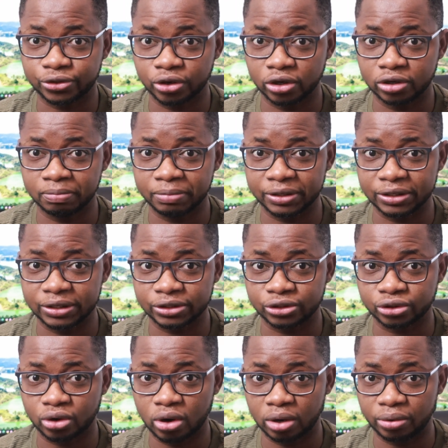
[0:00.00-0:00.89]
don't be
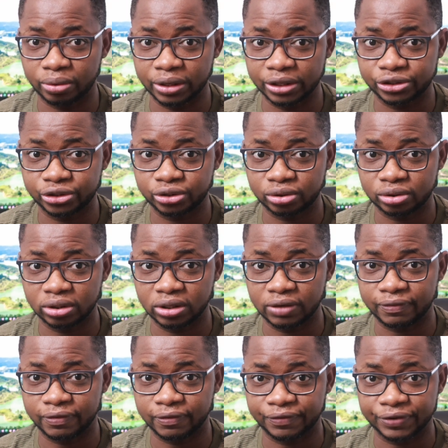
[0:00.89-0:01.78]
discouraged
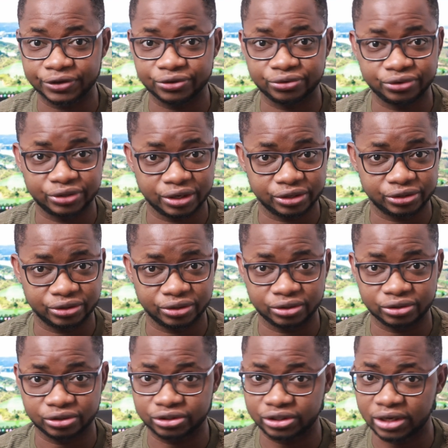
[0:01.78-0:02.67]
if you face
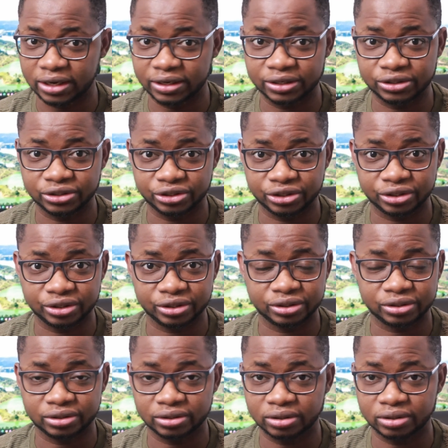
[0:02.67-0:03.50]
rejections, challenges.